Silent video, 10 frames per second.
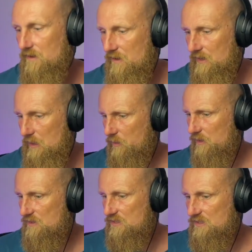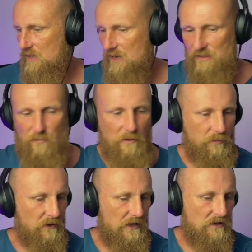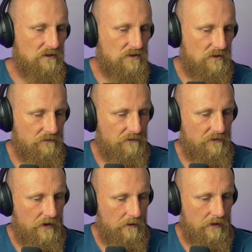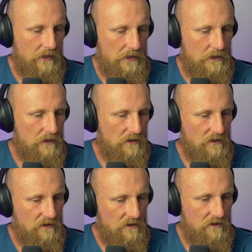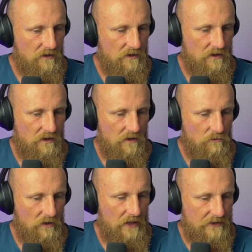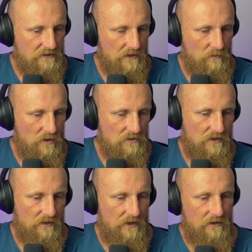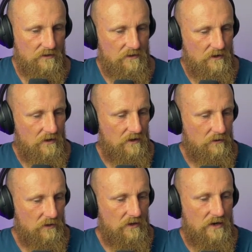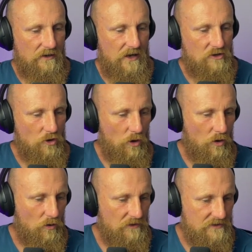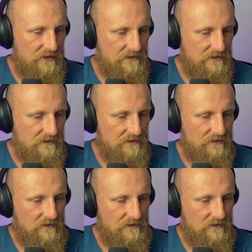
and I'm going to start by playing you some very relaxing music that we're going to engage all the senses.